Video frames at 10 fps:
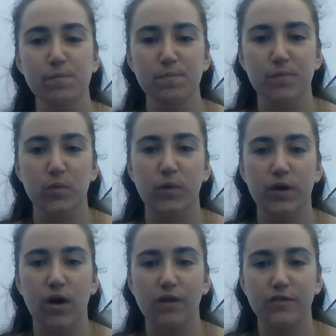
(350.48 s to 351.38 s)
We are
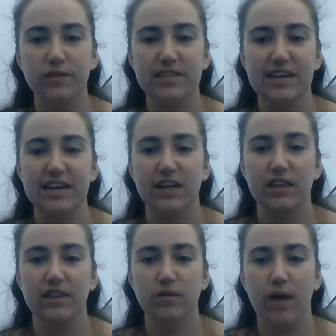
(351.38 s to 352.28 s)
also seeing
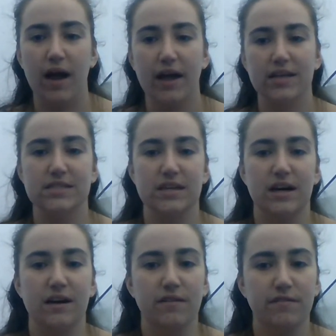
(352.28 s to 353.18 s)
the rise
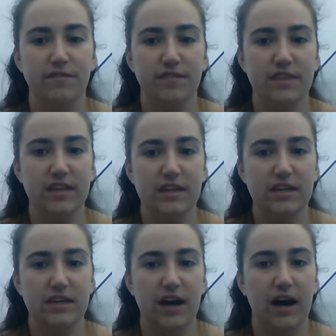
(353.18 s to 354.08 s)
of the